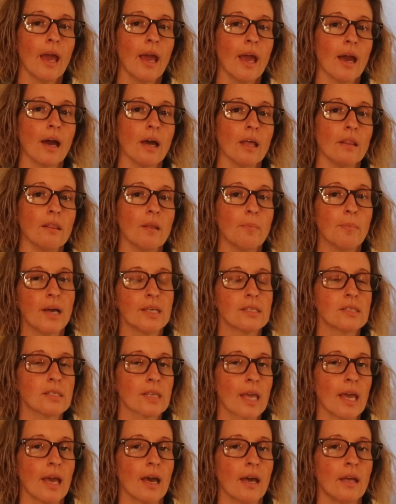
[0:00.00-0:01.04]
and the PET
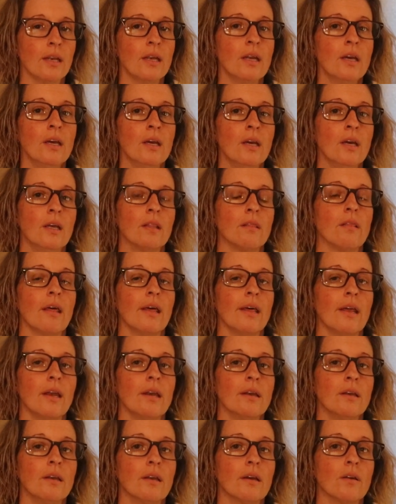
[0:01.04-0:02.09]
scan,
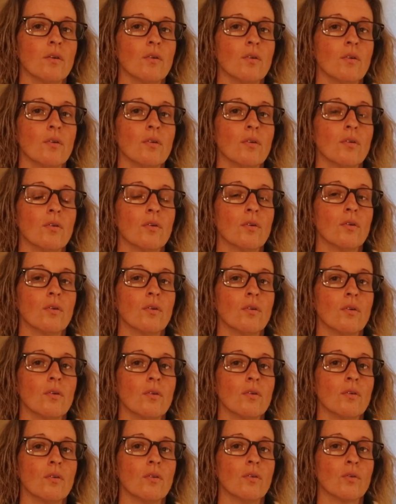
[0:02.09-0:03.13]
then
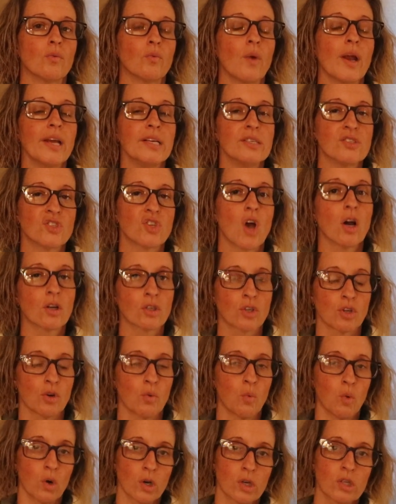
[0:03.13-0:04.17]
Ray's
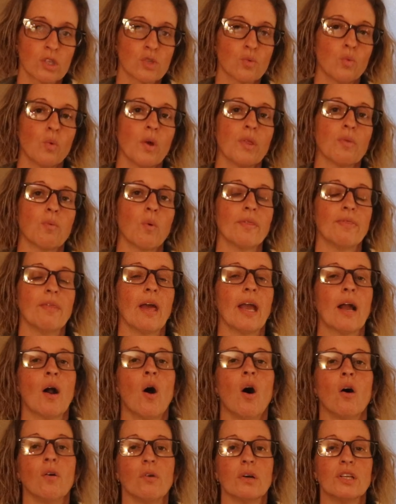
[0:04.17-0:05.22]
doctor works with what they
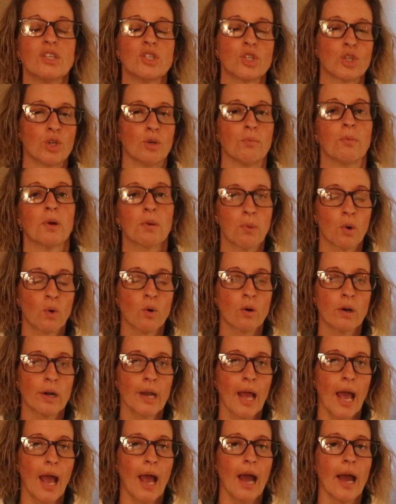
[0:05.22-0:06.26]
call a tumor
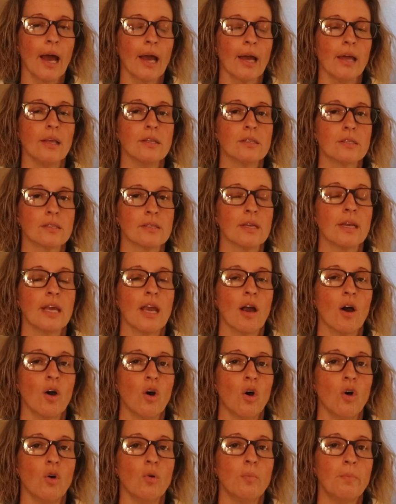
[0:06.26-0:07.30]
board at City of
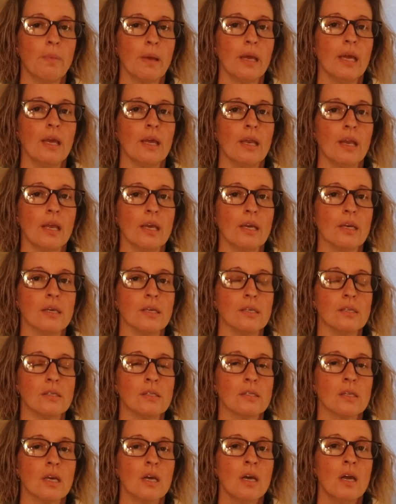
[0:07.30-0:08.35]
Hope. It
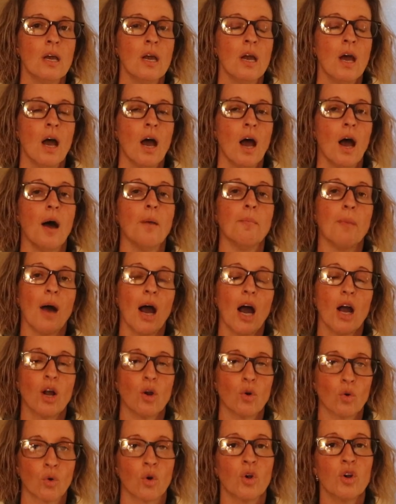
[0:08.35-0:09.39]
is a
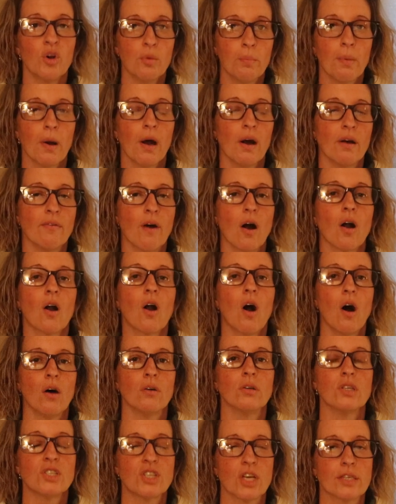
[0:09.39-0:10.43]
group of
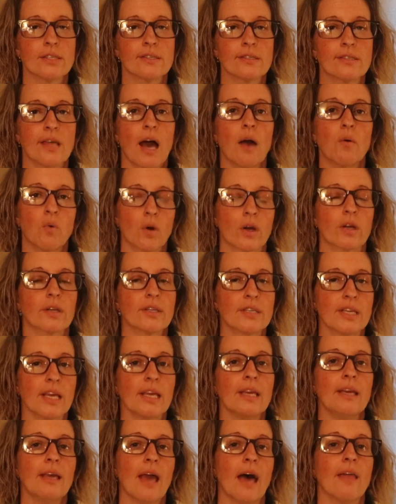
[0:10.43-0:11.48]
oncologists that work
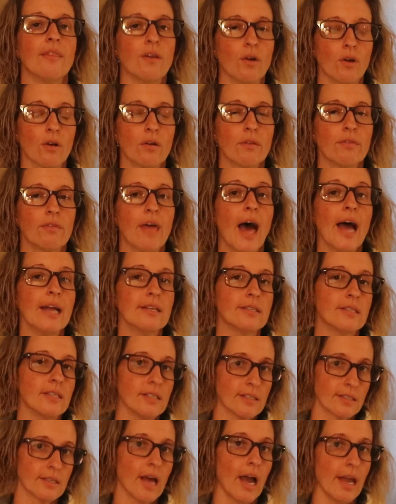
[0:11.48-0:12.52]
together that
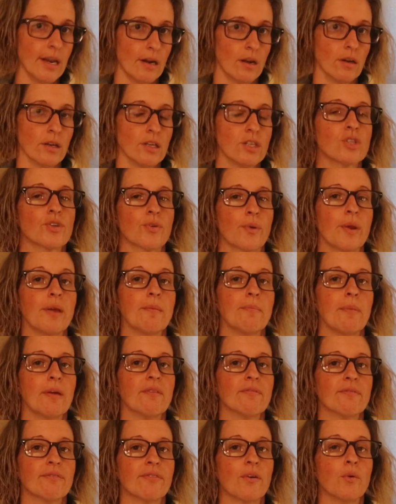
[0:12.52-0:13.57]
decide on a
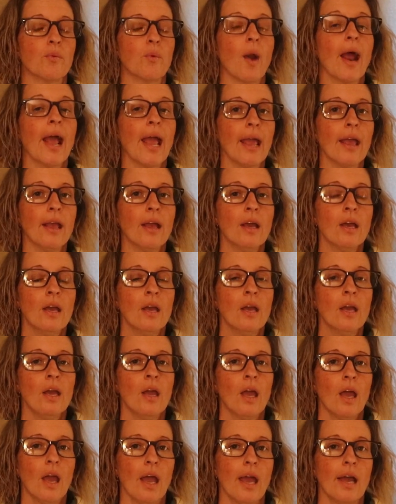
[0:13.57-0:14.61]
treatment for Ray.
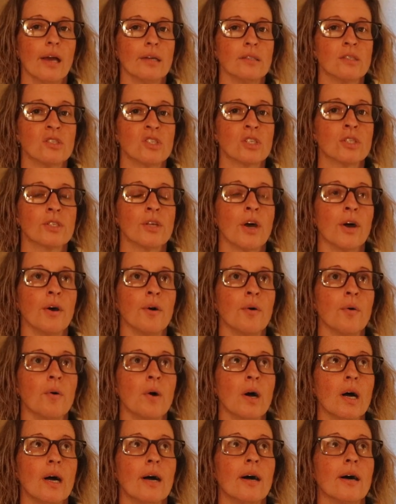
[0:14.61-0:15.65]
And so